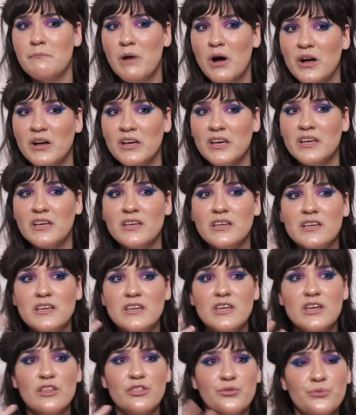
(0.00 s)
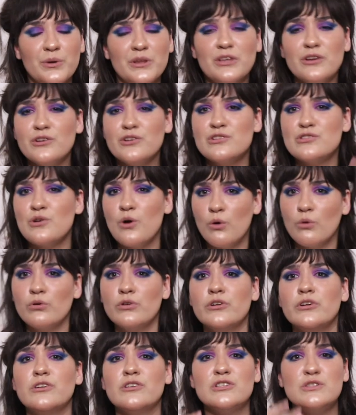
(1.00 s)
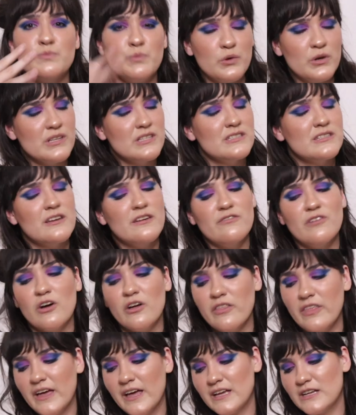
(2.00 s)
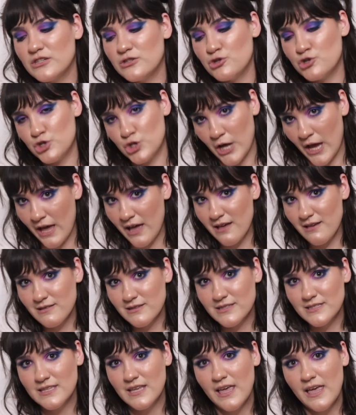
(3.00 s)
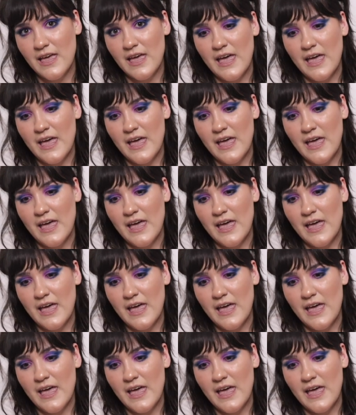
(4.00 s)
manga, thrillers, horror, spooky stuff, all that jazz.